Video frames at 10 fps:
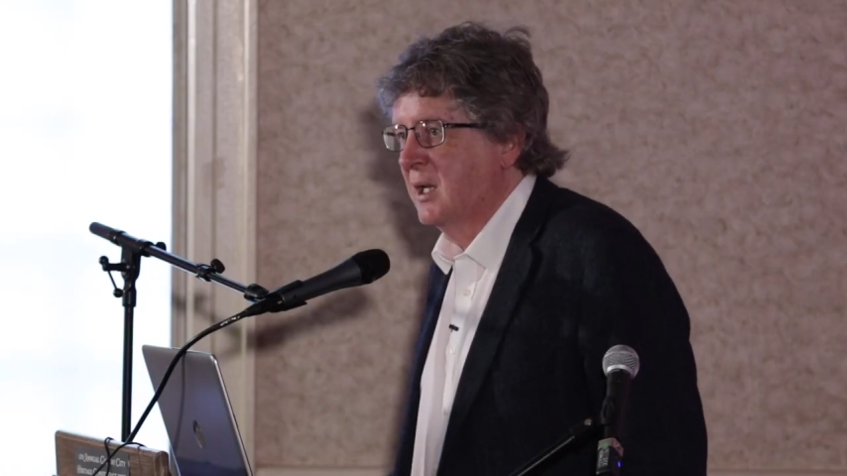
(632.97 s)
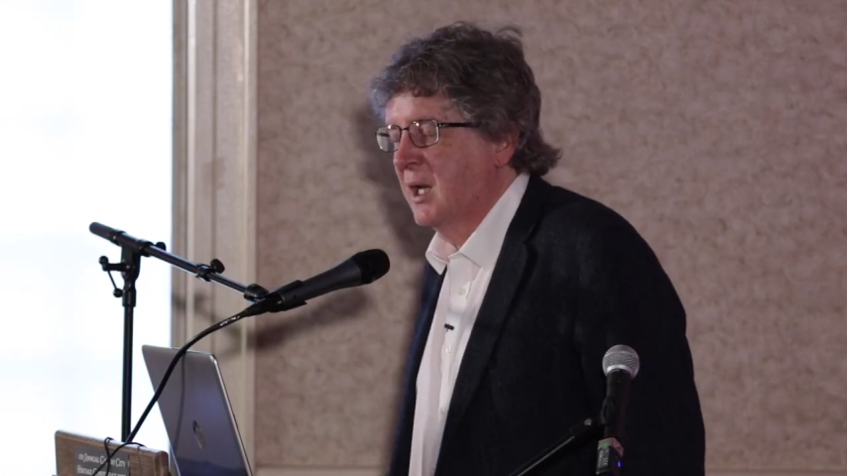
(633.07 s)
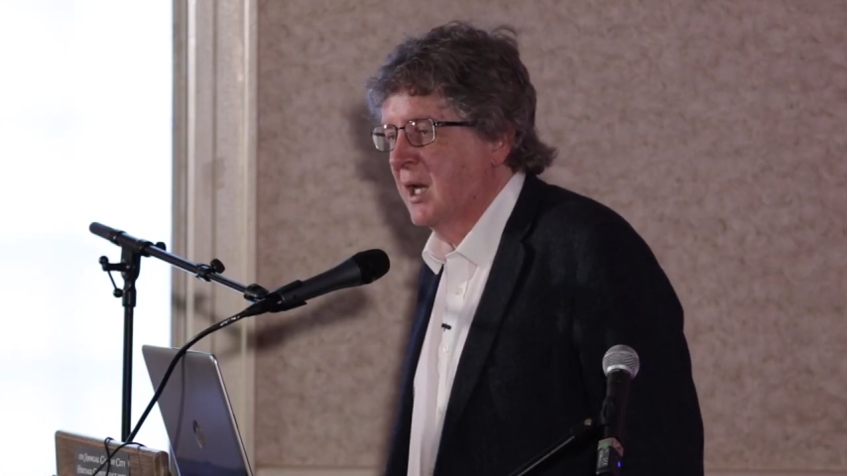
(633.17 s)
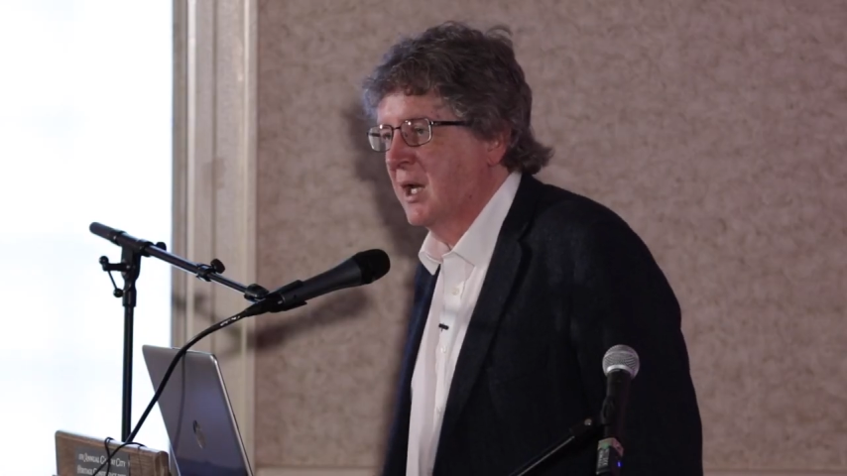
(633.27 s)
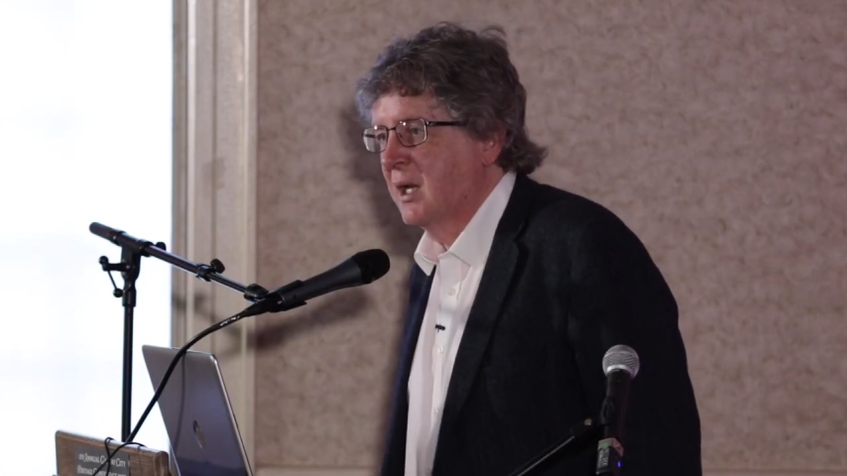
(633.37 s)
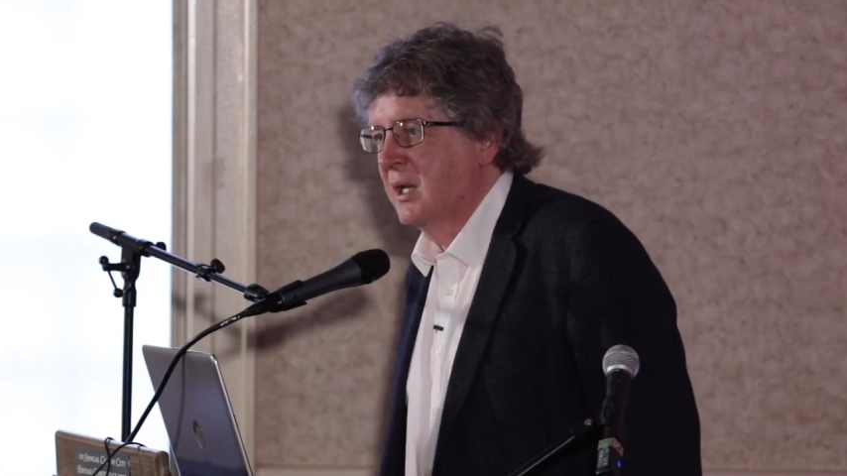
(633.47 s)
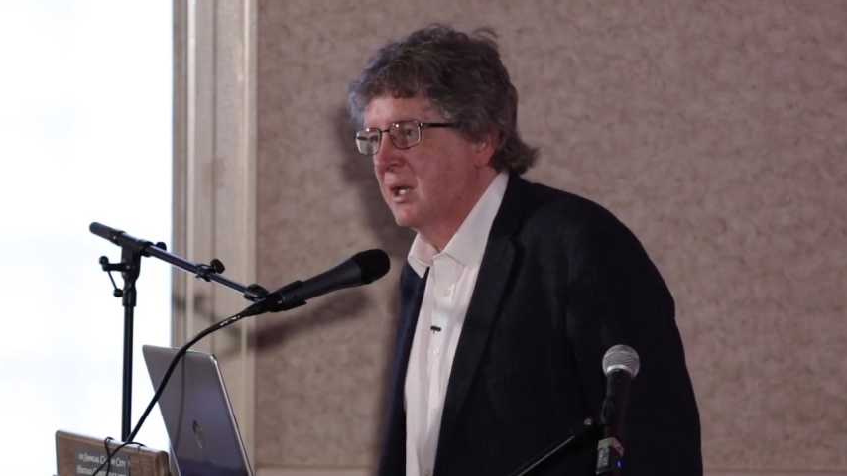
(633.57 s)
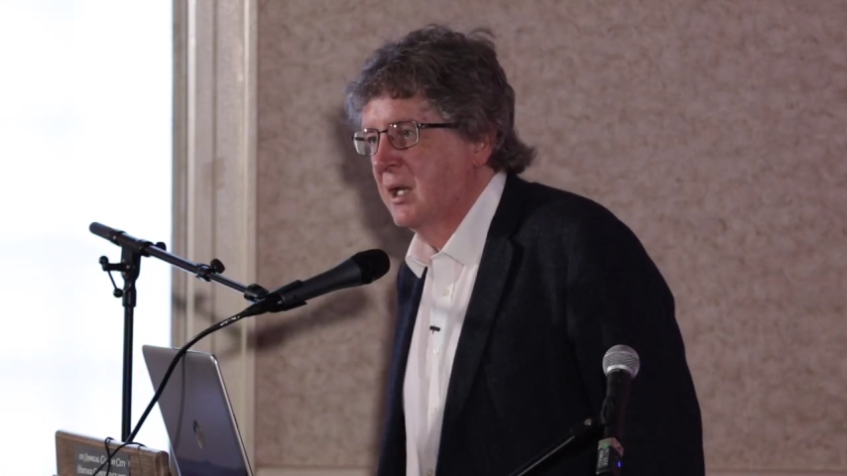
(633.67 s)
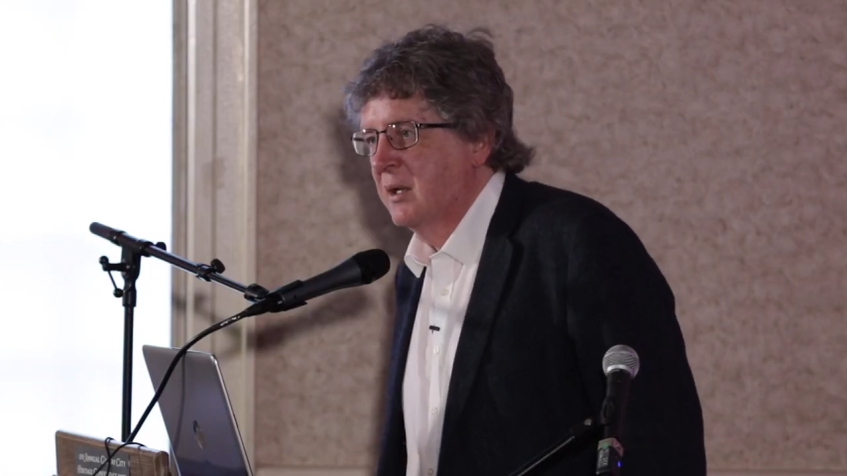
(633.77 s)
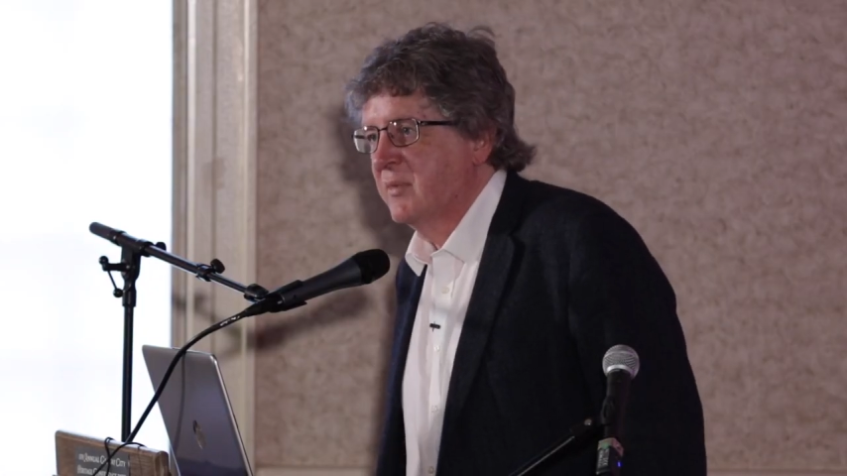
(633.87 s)
uh,
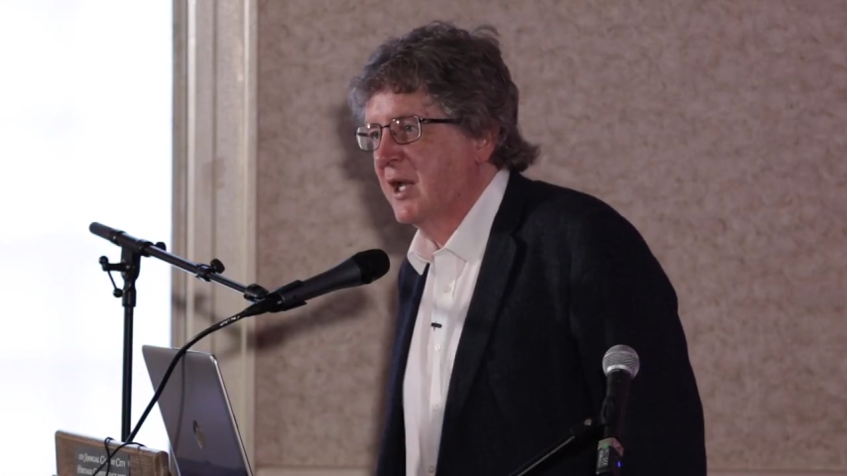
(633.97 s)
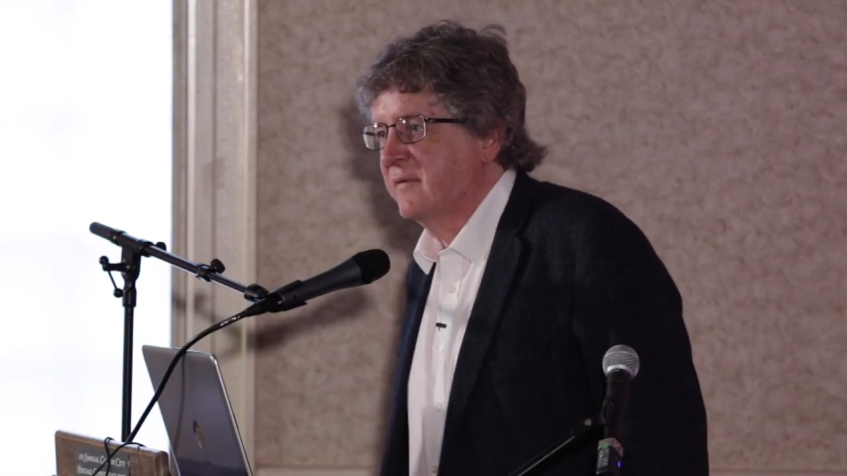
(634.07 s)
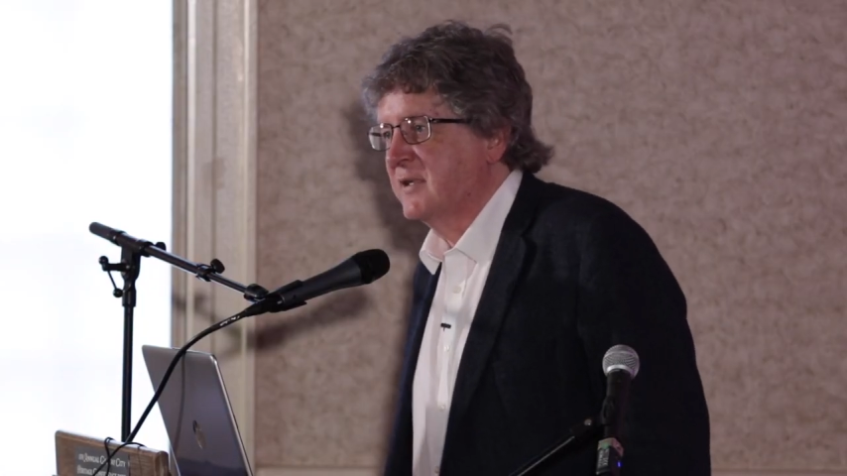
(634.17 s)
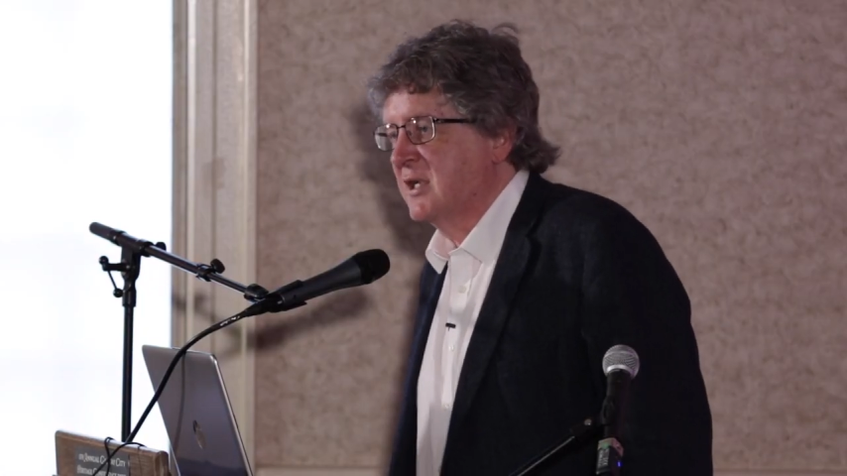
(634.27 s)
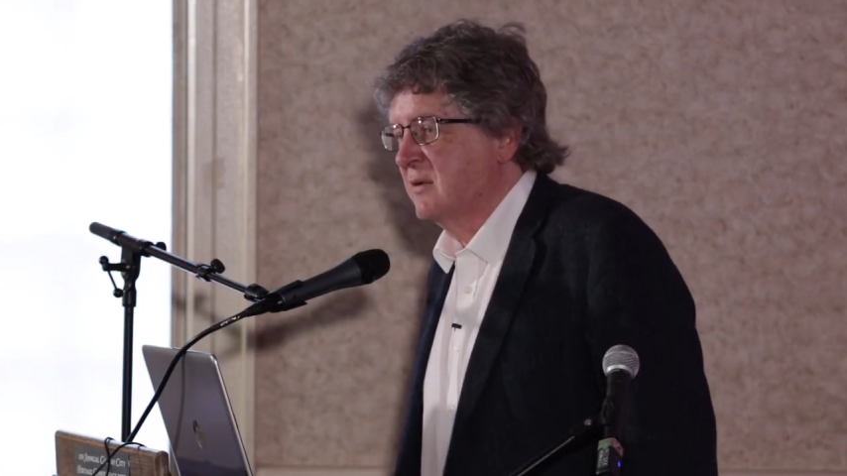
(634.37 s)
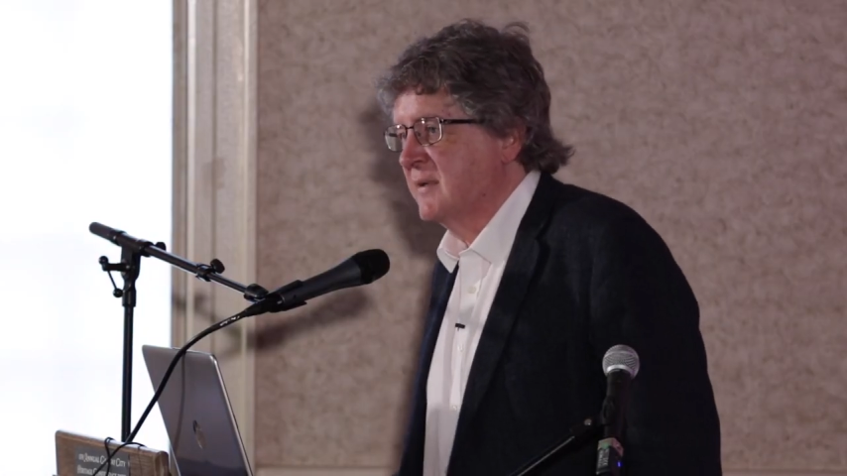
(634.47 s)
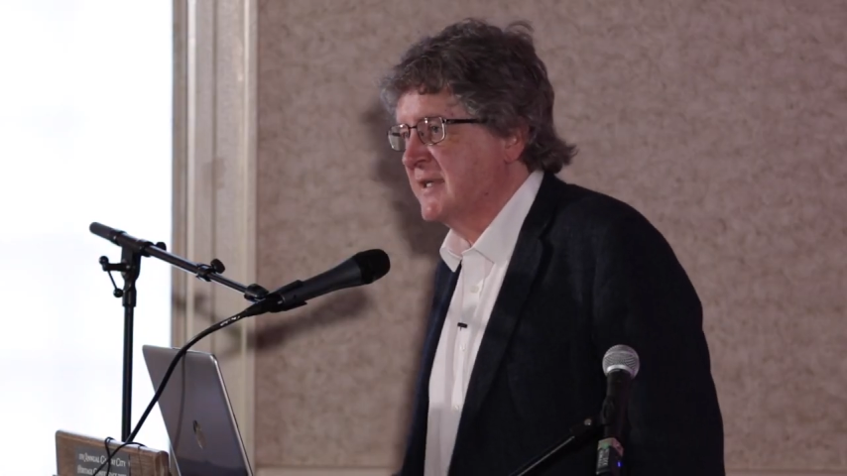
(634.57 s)
belvedere